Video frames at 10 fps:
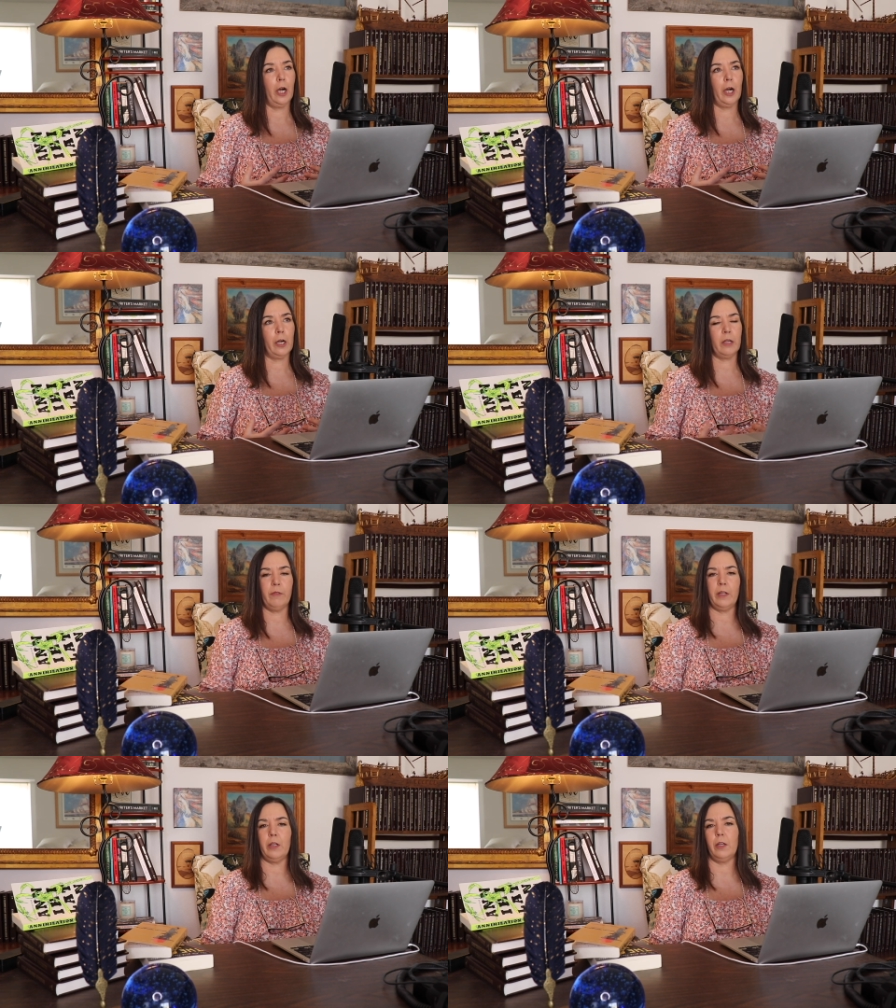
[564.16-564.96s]
uh,
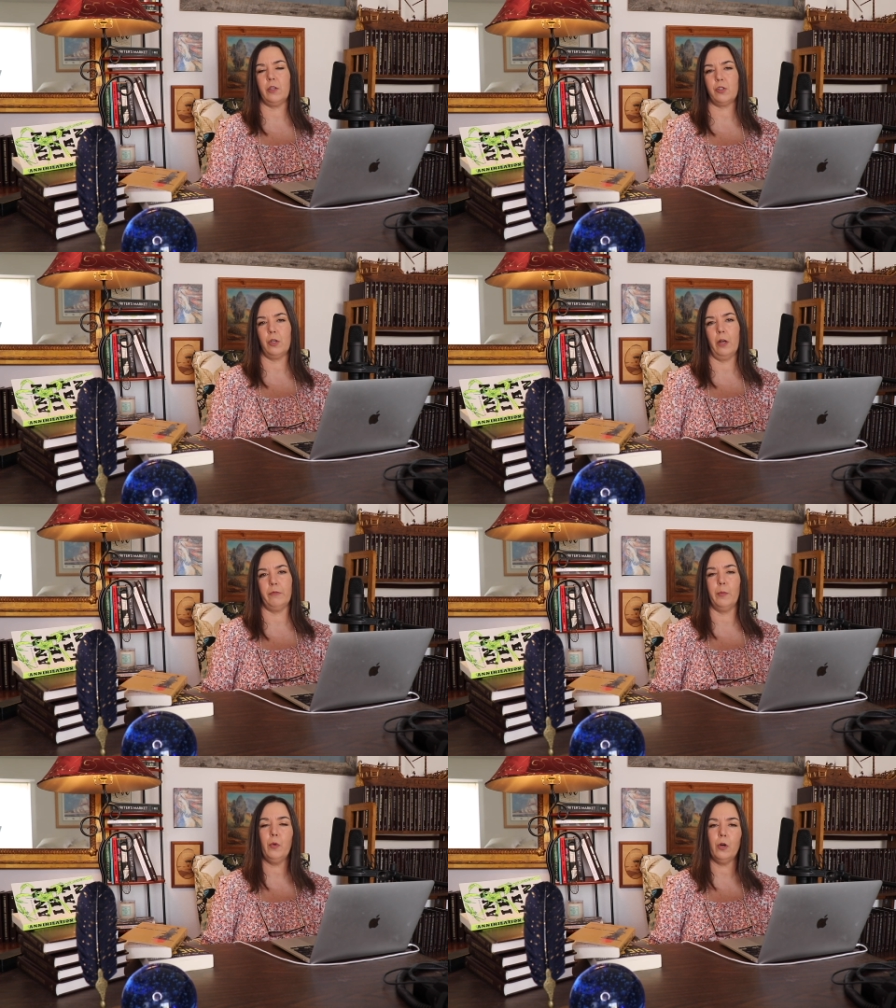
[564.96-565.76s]
convey the edition of
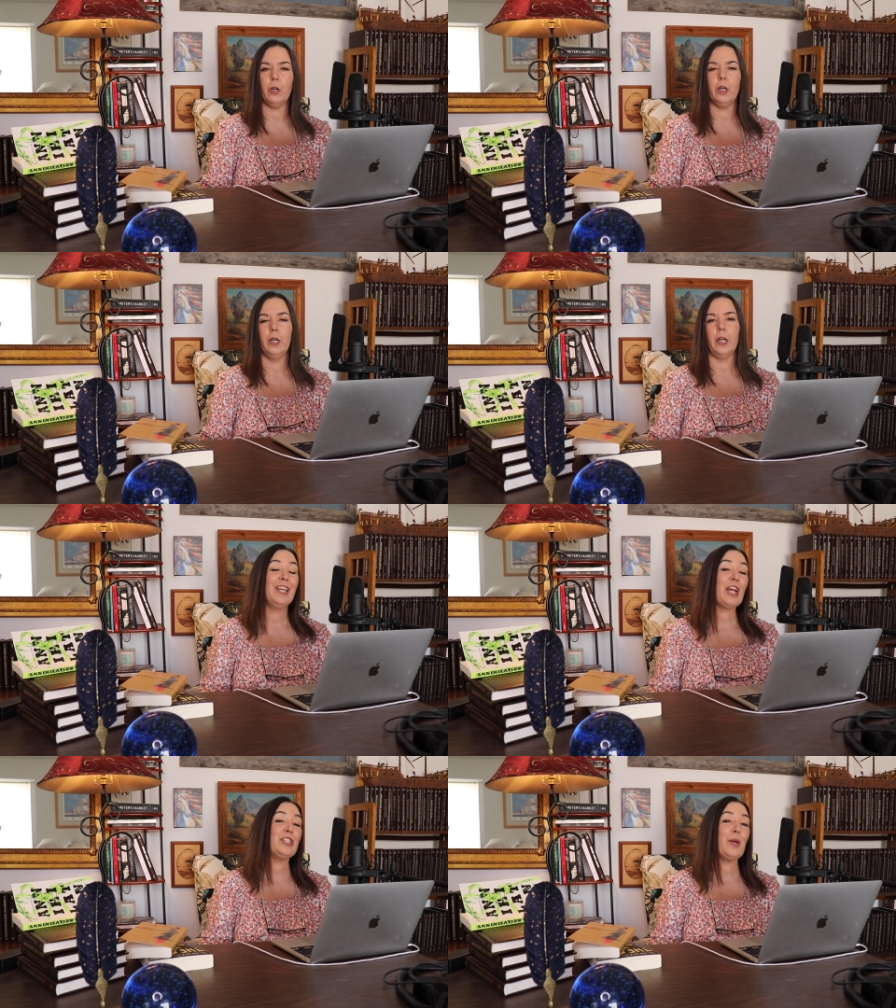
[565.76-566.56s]
the book.
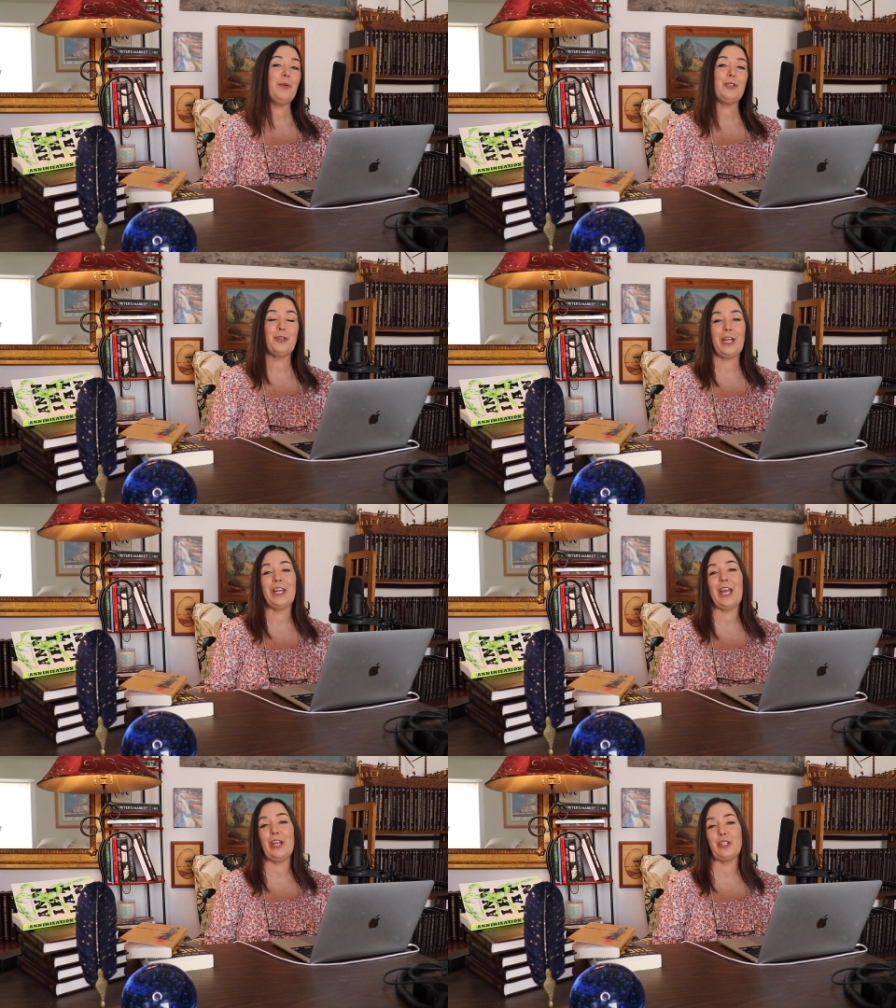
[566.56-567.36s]
Next up is your
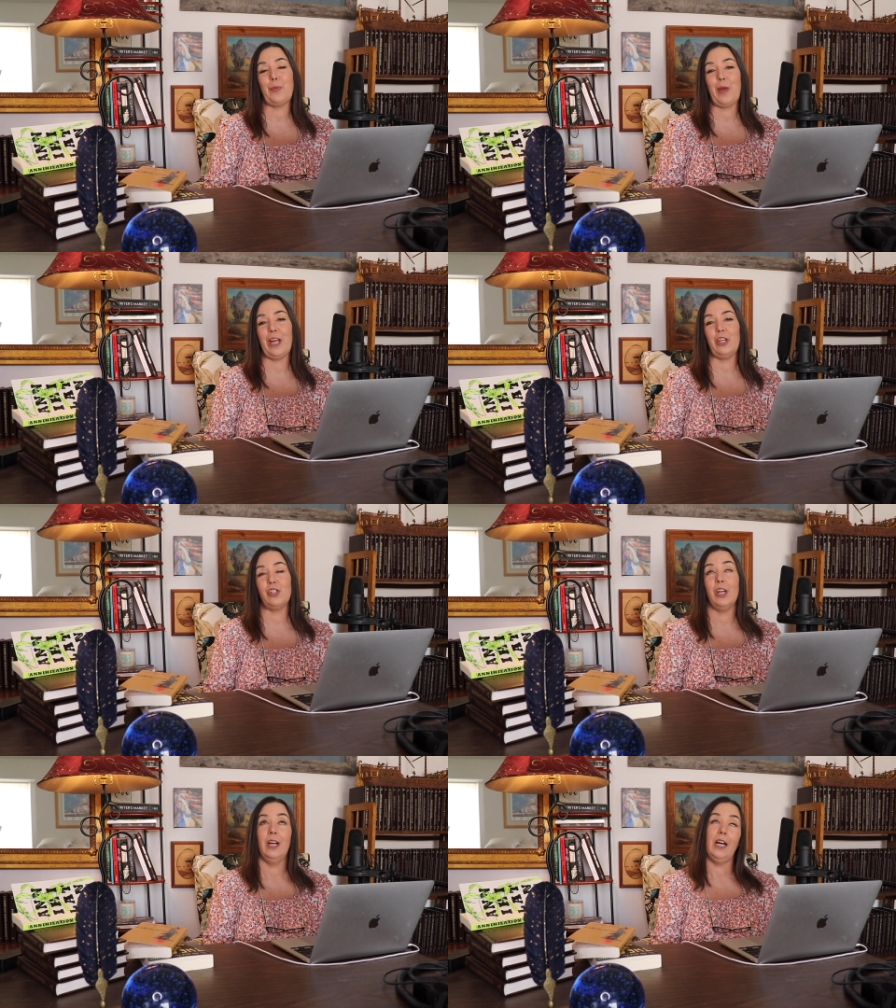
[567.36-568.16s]
dedication
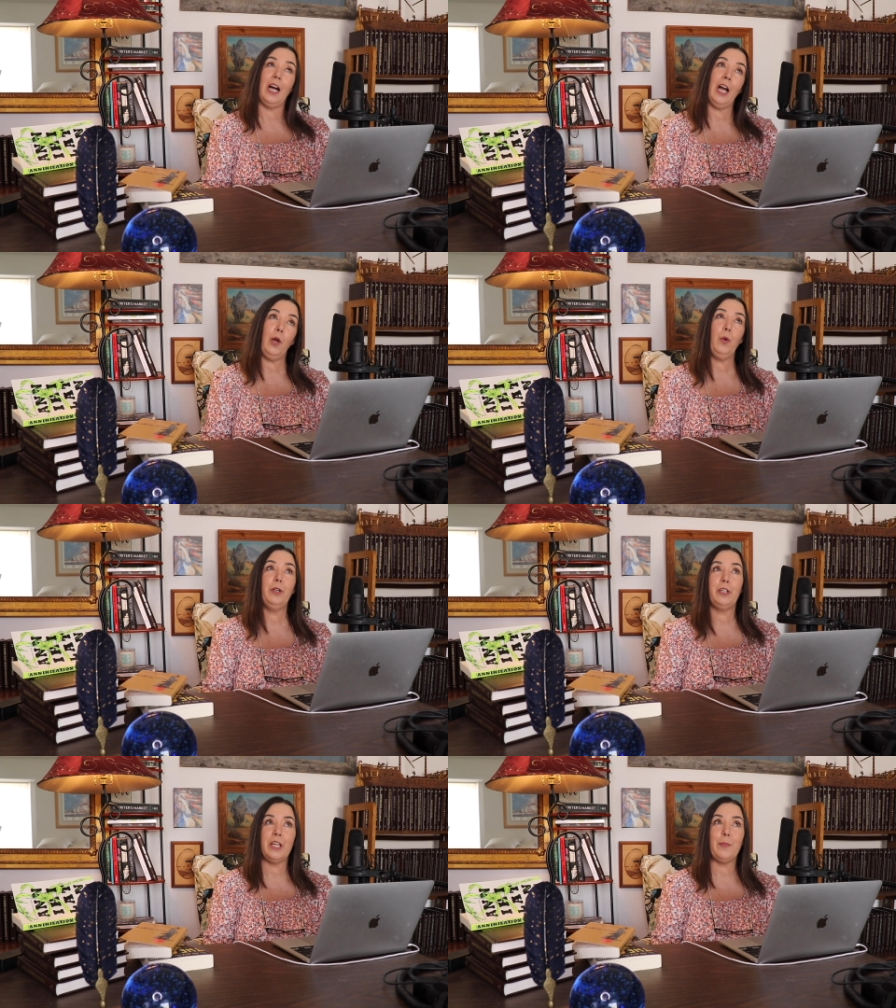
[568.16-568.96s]
page. I
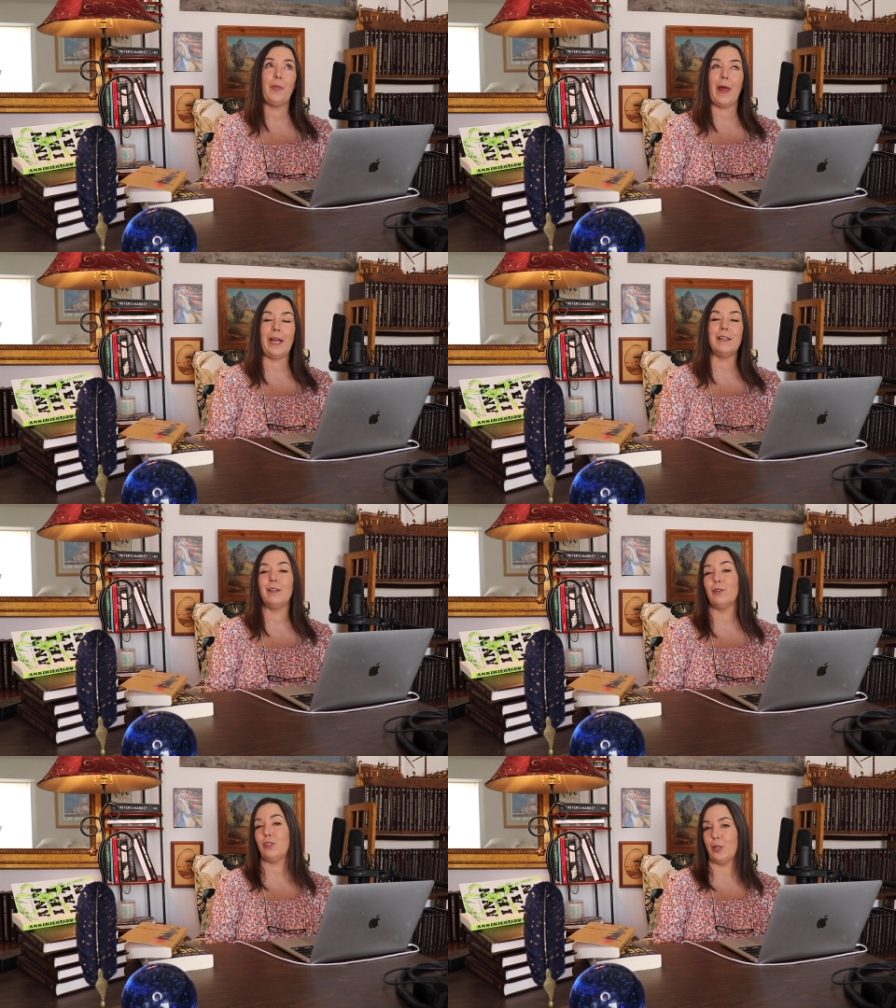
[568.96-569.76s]
would keep that
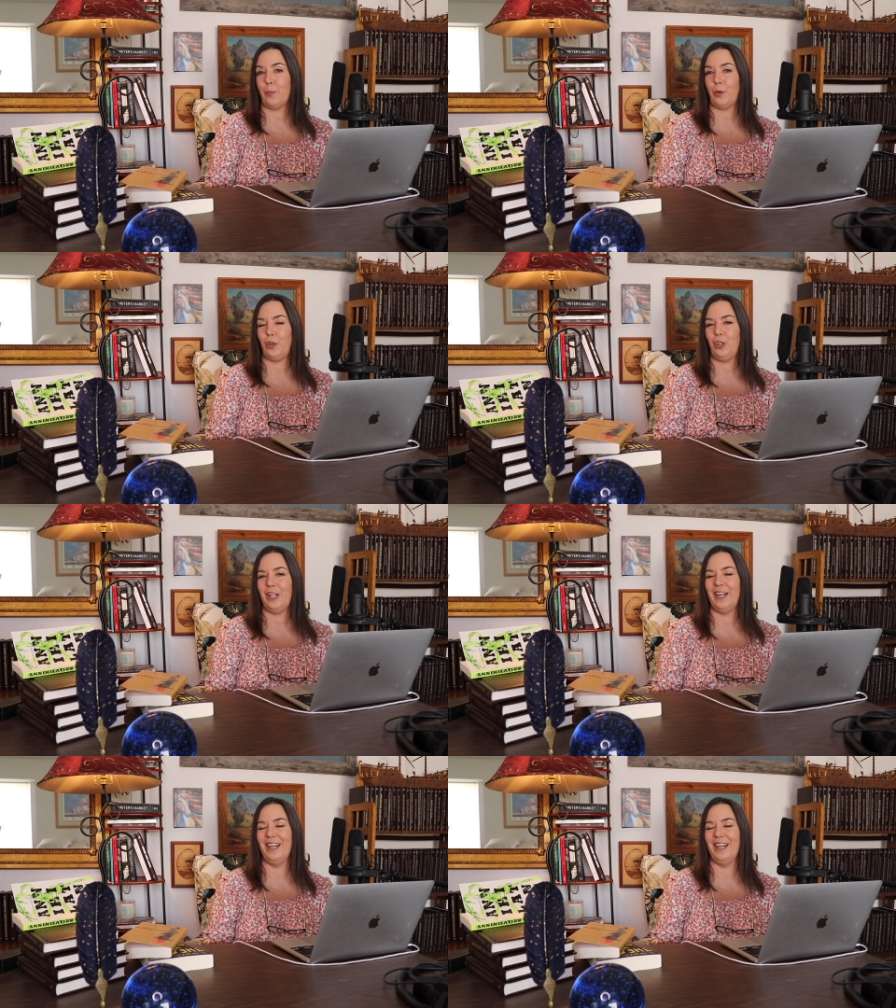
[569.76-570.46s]
simple.